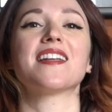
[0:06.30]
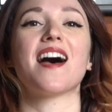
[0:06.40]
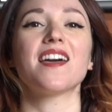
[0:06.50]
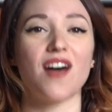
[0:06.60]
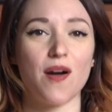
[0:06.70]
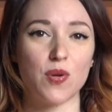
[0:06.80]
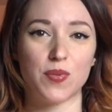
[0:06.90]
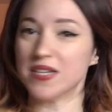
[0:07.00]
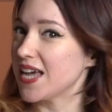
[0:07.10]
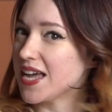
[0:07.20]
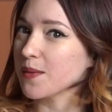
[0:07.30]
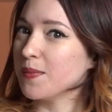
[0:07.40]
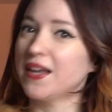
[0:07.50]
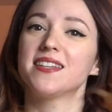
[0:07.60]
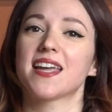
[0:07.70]
and I thought we would take a
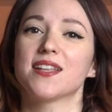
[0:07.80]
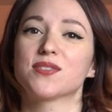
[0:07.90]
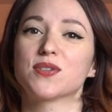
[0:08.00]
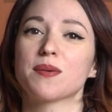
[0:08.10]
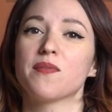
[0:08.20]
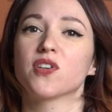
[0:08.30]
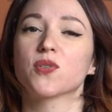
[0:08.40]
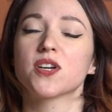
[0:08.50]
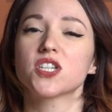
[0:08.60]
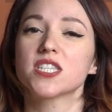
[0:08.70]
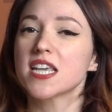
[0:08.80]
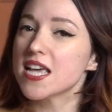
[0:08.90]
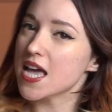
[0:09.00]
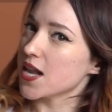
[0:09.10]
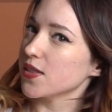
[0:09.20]
minute to answer some of your questions
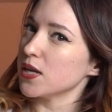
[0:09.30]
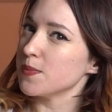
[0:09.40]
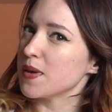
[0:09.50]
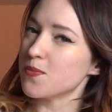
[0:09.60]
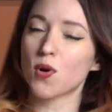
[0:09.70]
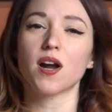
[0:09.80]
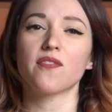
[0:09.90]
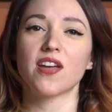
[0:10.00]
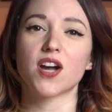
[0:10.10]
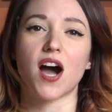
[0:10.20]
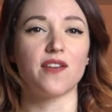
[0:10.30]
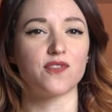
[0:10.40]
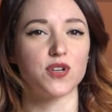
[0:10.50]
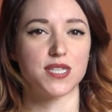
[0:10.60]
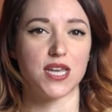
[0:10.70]
in a little bit more of a
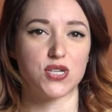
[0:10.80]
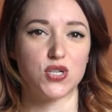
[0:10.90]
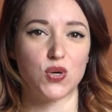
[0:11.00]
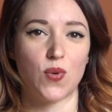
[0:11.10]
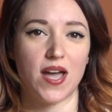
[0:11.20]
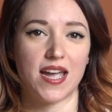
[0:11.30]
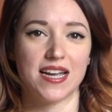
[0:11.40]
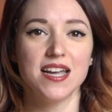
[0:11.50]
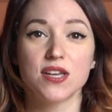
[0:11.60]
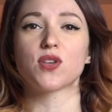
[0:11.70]
conversational way.